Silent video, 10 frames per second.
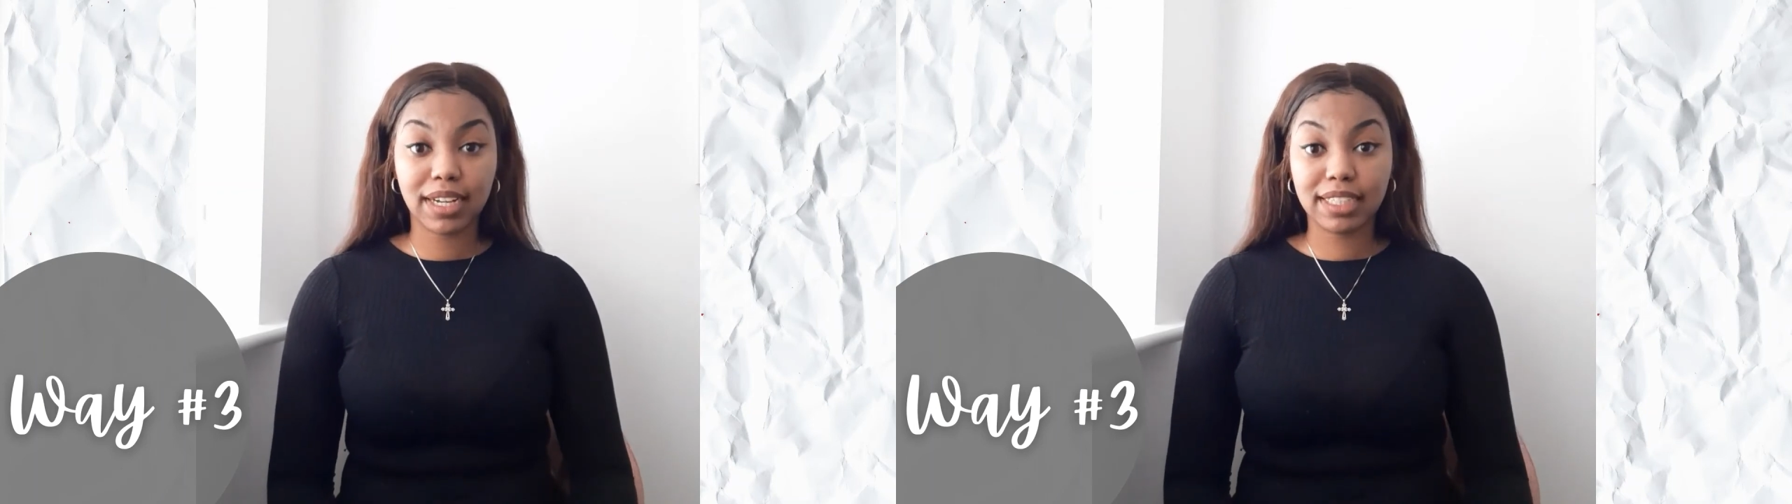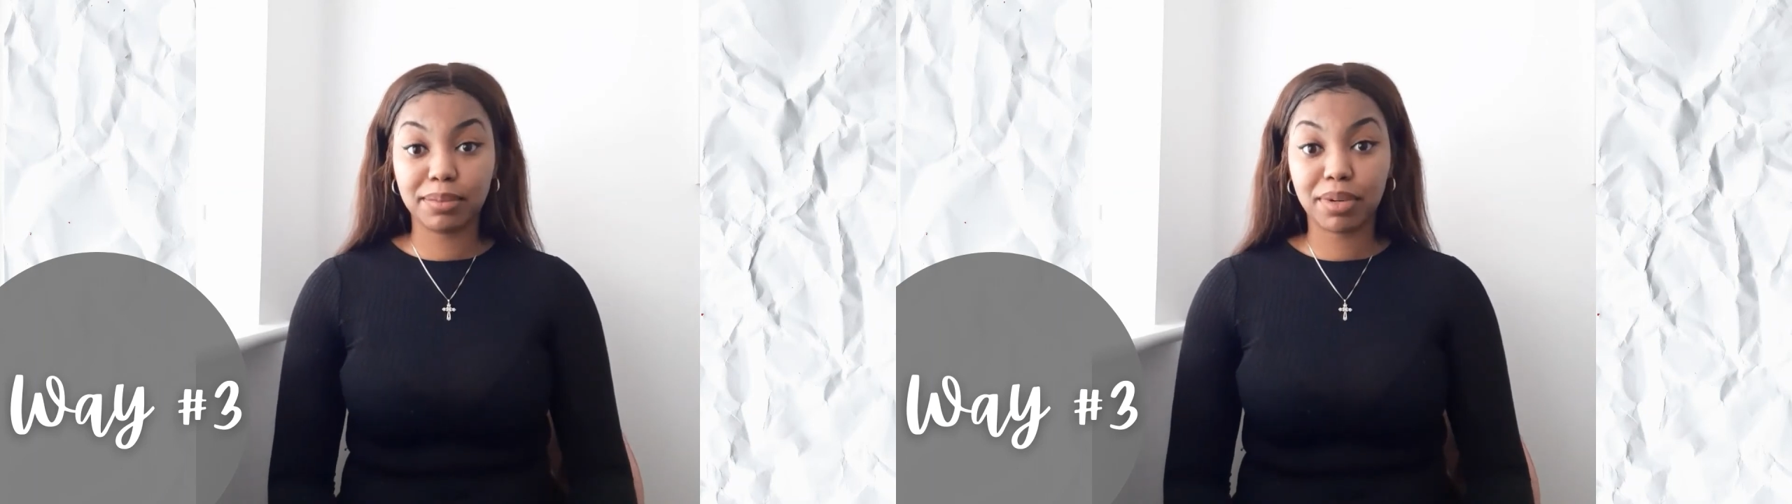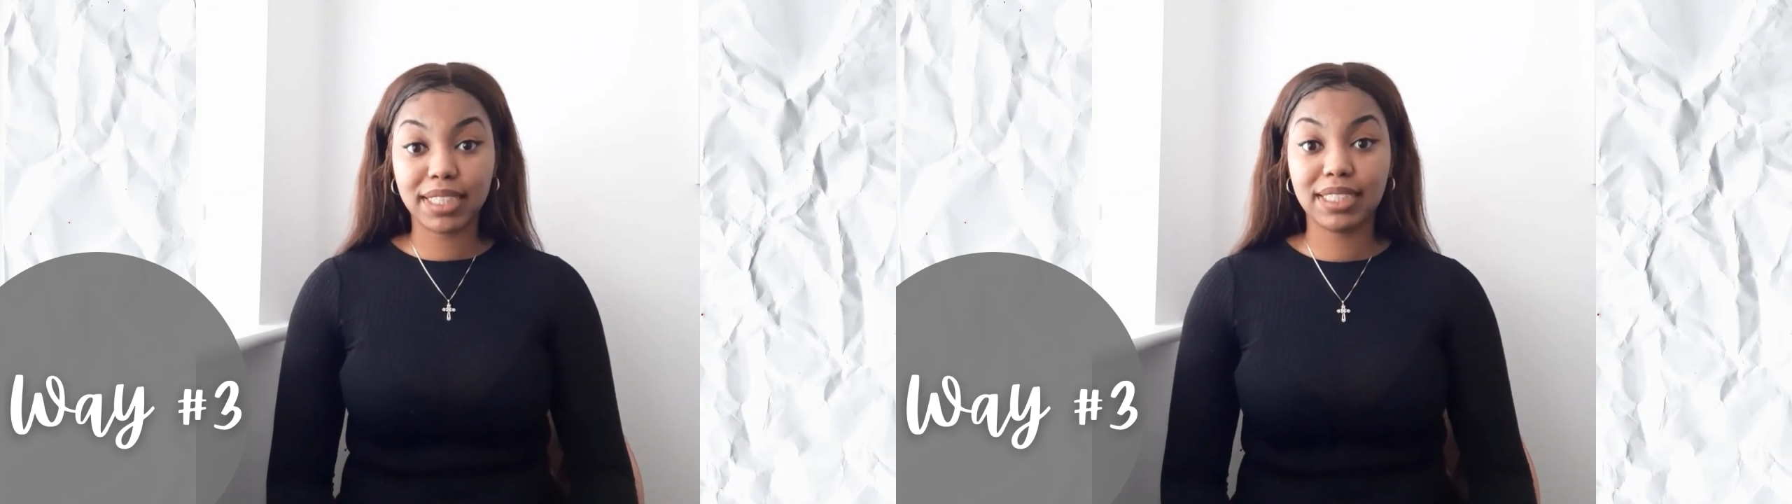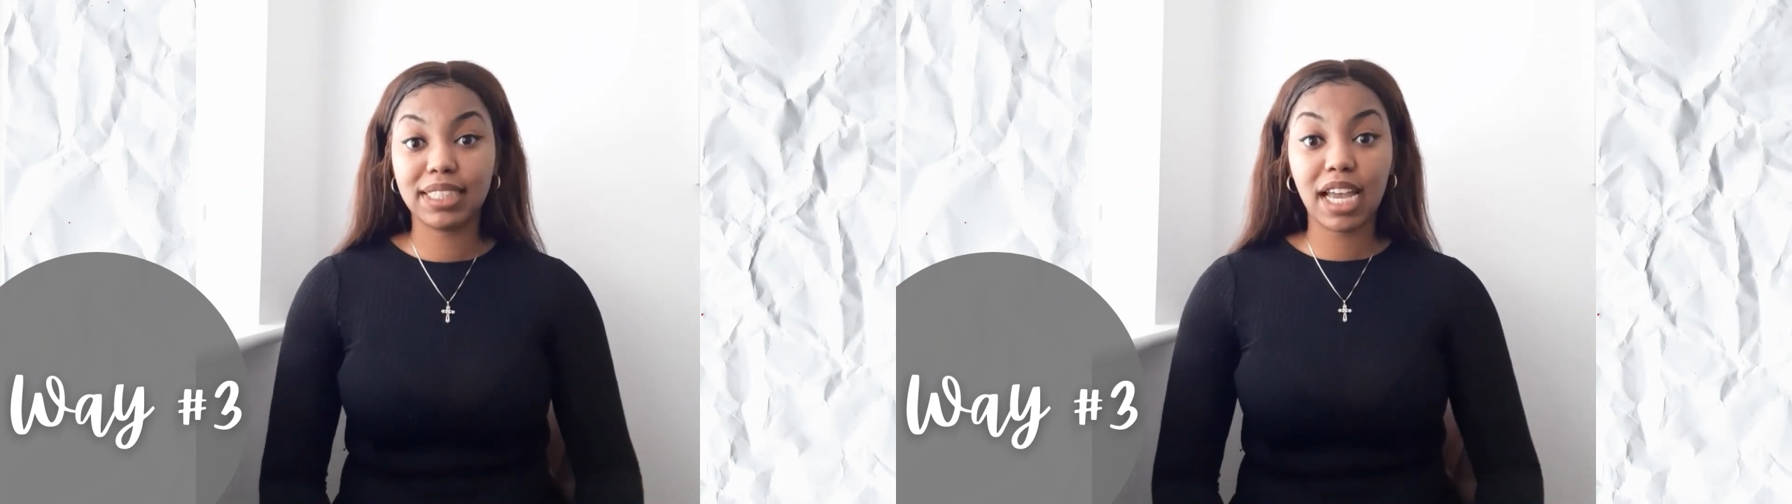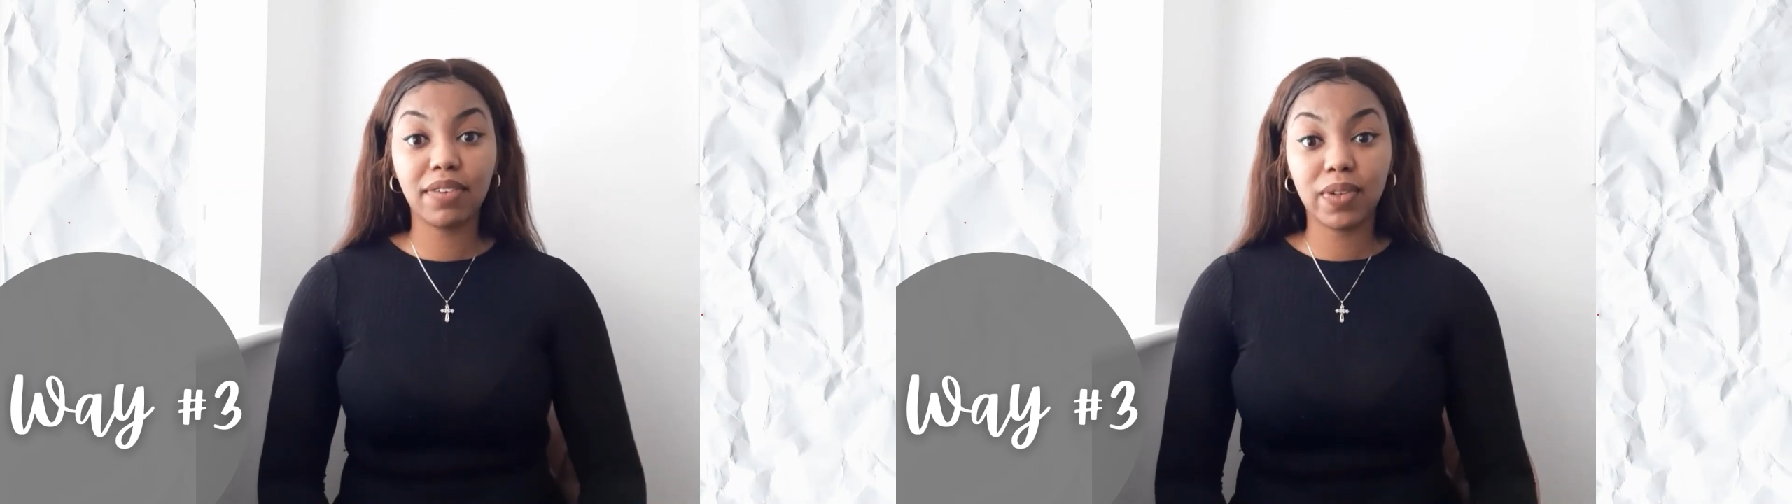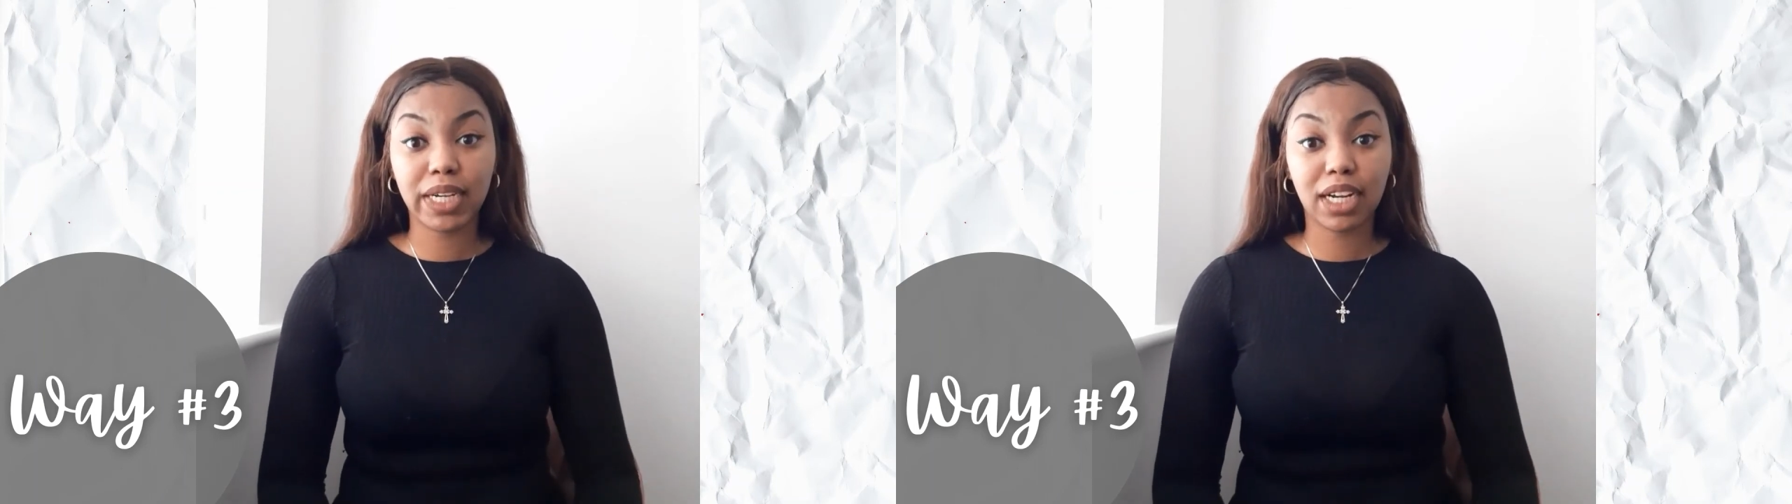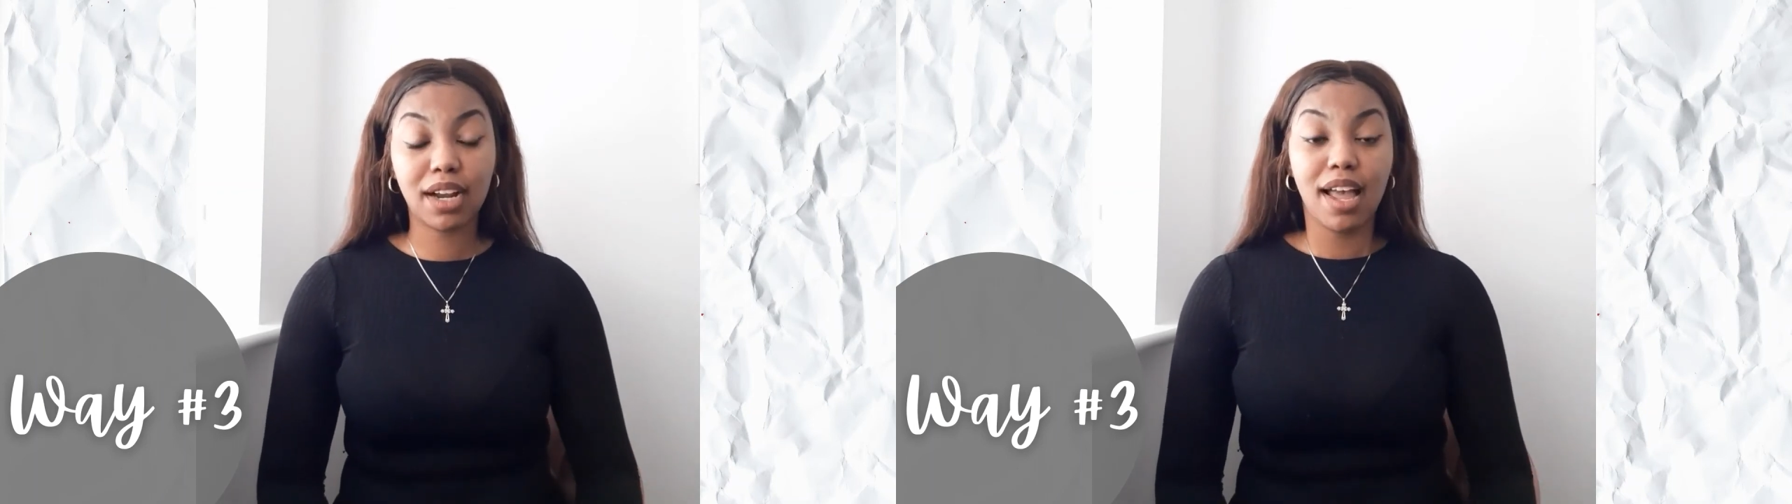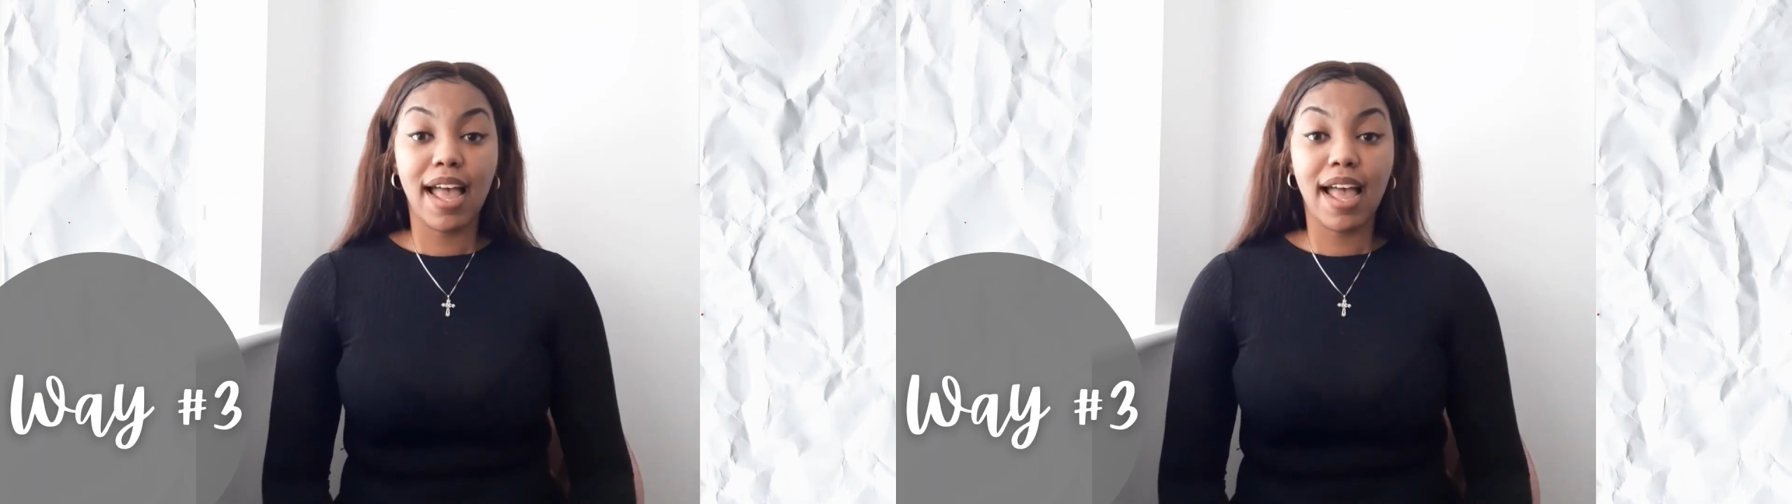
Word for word: has a presence everywhere,